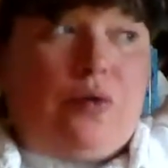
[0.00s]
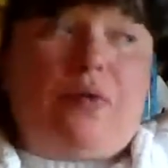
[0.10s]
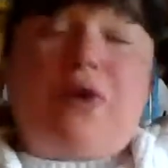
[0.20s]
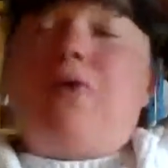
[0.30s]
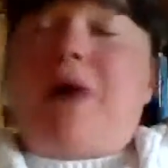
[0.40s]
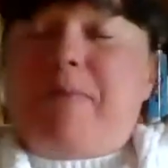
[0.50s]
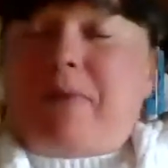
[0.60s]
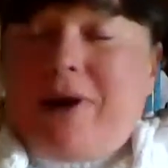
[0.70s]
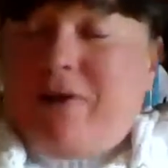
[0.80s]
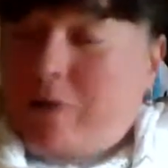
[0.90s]
when you
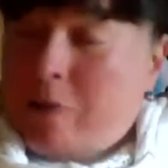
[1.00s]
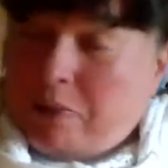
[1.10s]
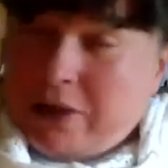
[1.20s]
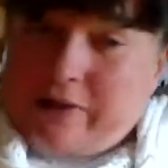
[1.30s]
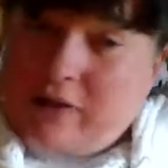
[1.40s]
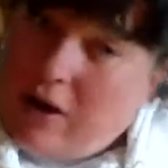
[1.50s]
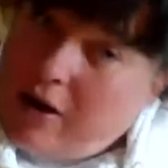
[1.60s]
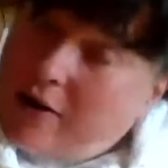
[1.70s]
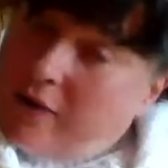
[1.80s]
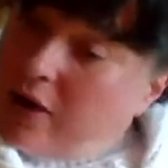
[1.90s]
operate from a place
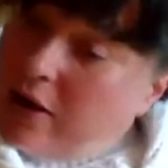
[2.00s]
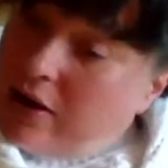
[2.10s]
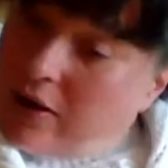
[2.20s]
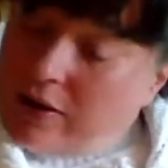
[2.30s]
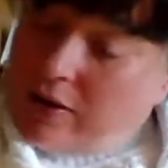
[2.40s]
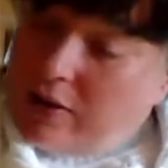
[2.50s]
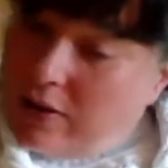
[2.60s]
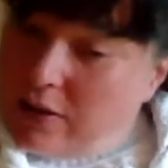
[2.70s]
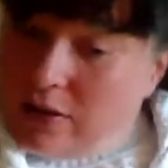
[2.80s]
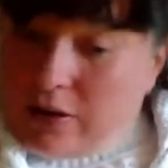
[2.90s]
of
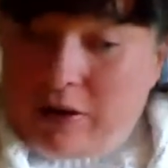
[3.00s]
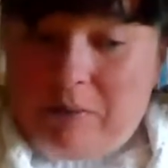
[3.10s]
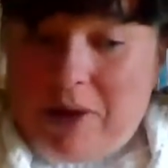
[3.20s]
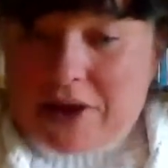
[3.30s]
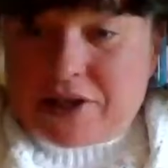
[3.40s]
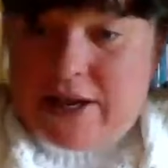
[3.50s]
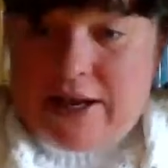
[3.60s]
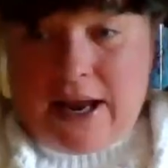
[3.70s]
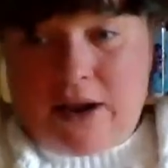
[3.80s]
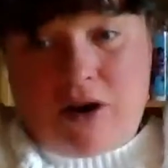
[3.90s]

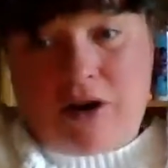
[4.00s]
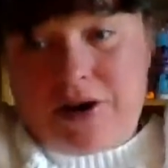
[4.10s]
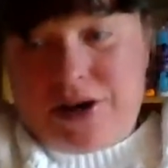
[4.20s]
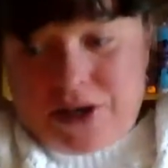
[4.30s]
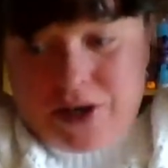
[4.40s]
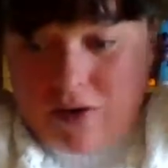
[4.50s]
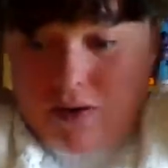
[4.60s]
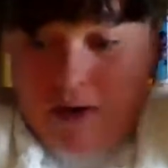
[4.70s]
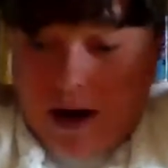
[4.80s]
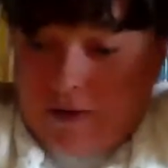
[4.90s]
compassion and unconditional
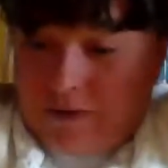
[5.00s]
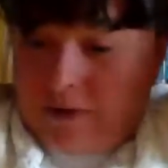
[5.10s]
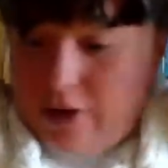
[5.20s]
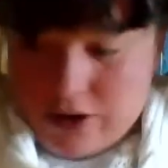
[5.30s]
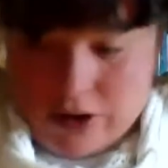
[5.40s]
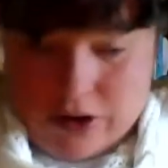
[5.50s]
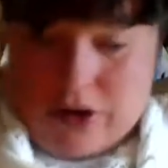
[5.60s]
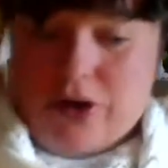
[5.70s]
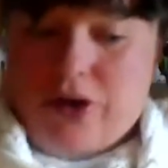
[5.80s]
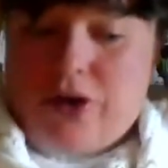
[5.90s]
love,
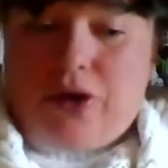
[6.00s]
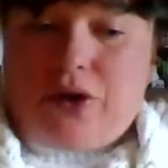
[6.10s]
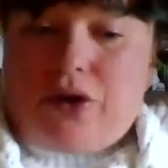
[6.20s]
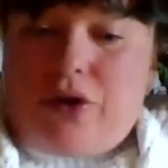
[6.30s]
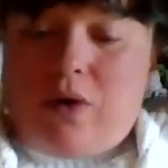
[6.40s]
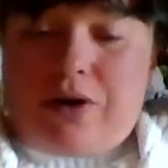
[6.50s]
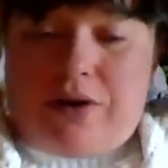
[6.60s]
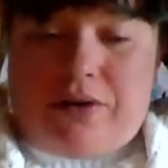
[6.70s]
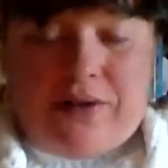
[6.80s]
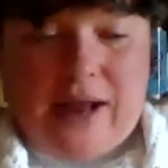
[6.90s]
you
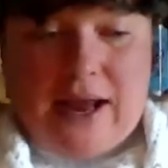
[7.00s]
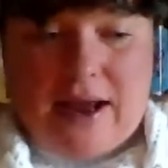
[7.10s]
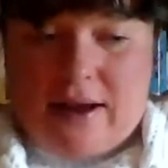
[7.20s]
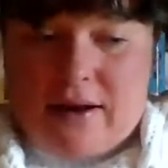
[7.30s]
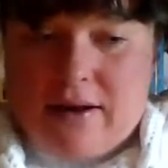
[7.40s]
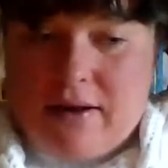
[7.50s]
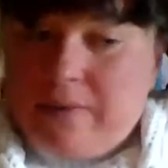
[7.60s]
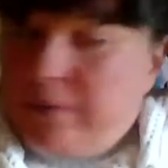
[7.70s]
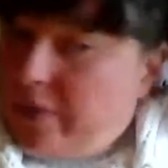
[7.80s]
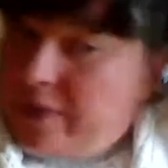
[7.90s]
understand
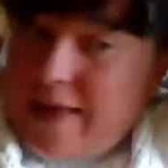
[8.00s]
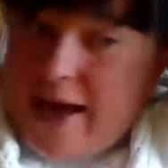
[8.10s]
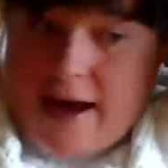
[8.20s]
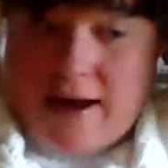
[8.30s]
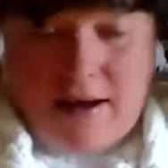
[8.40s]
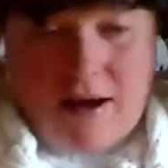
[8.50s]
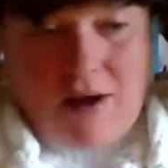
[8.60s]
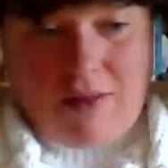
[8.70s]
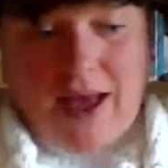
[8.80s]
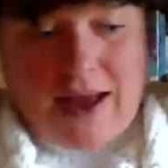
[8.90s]
that
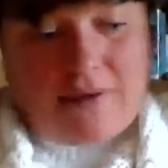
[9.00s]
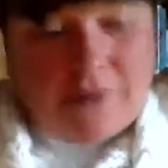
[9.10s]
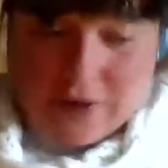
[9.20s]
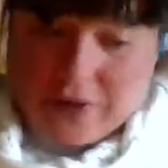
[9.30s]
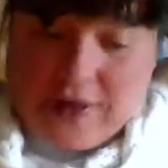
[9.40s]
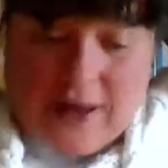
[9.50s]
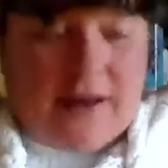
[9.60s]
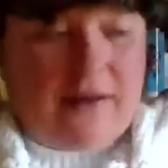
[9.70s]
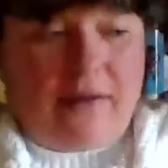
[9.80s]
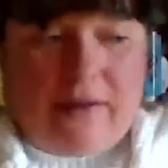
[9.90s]
a lot of the
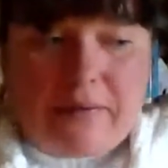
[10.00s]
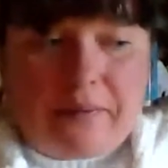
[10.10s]
things